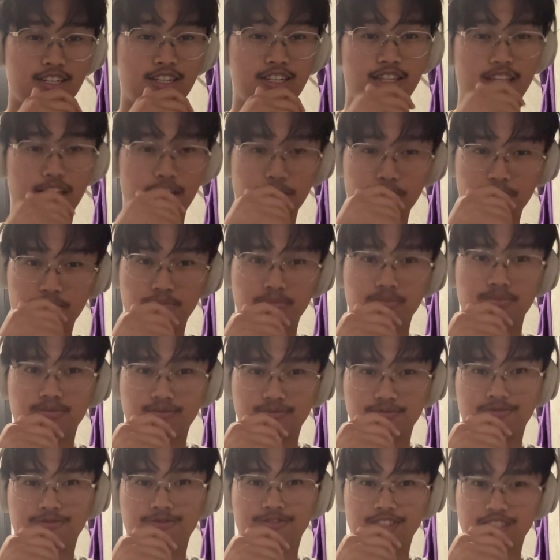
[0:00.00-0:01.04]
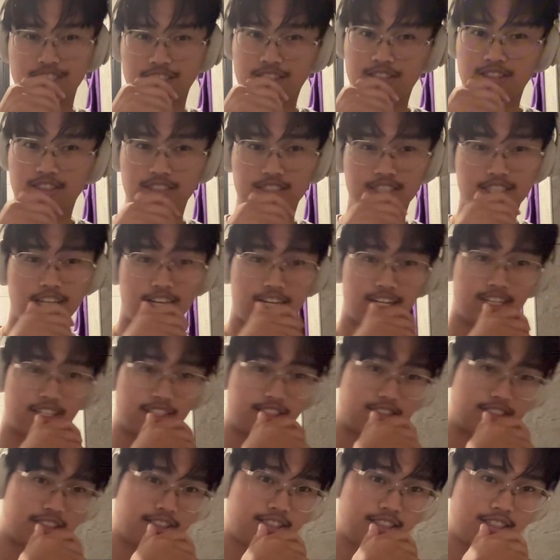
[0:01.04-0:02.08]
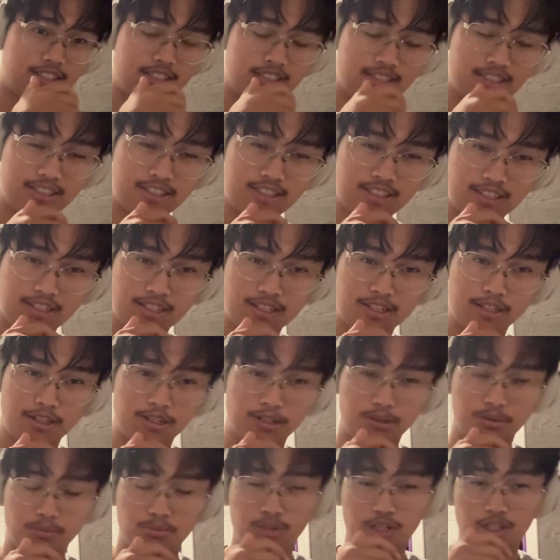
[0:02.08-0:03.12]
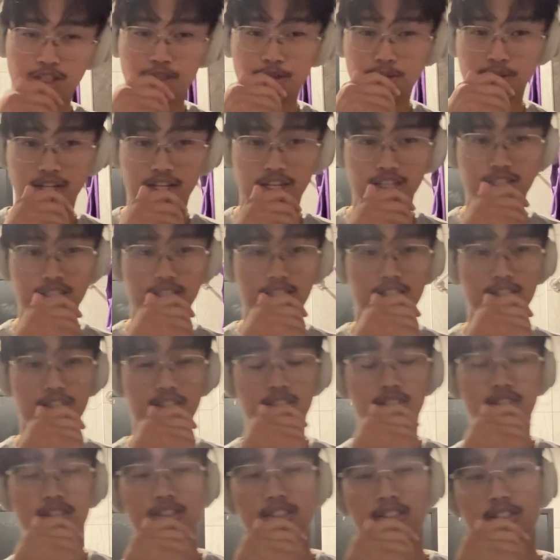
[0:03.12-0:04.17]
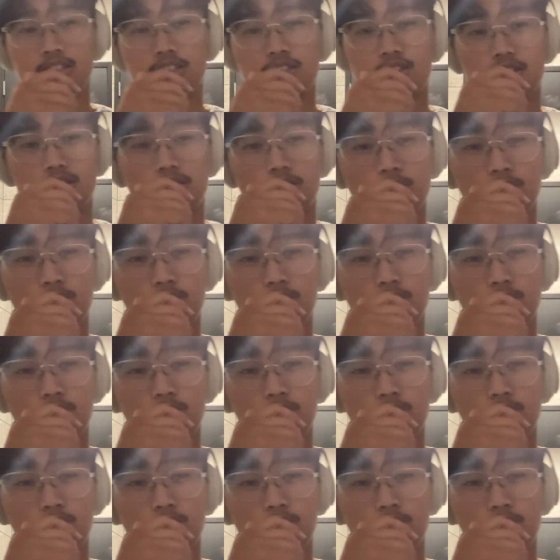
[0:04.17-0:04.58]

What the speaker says: like physically taxed. But it's okay. The